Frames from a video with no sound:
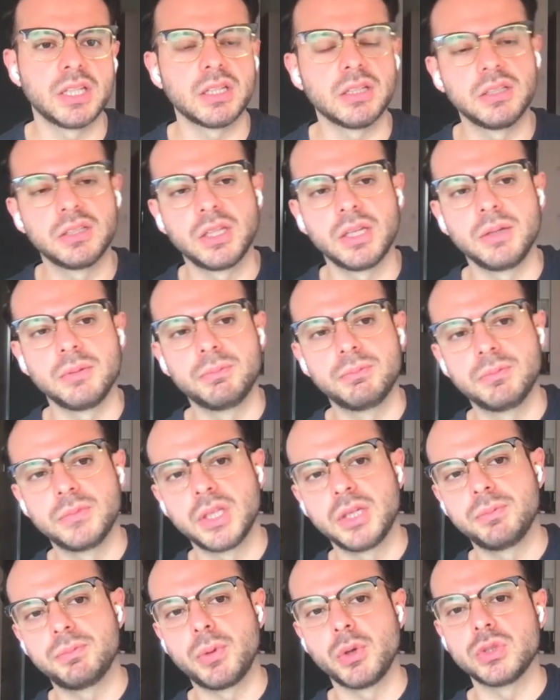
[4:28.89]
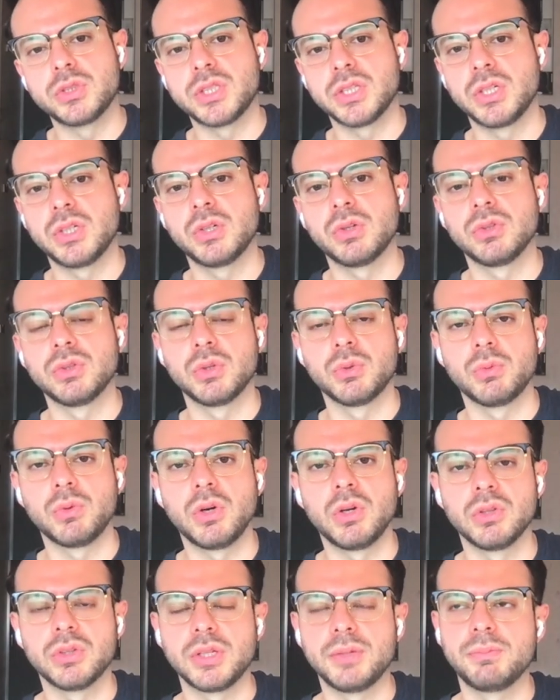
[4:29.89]
and they posted it
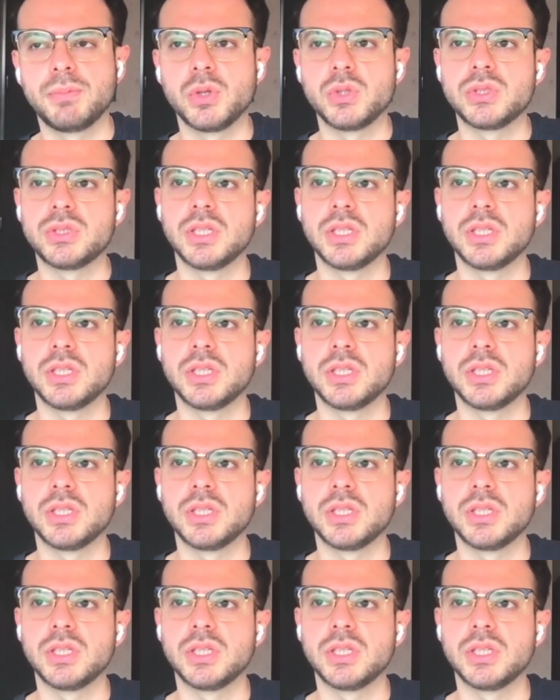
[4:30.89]
on the wall.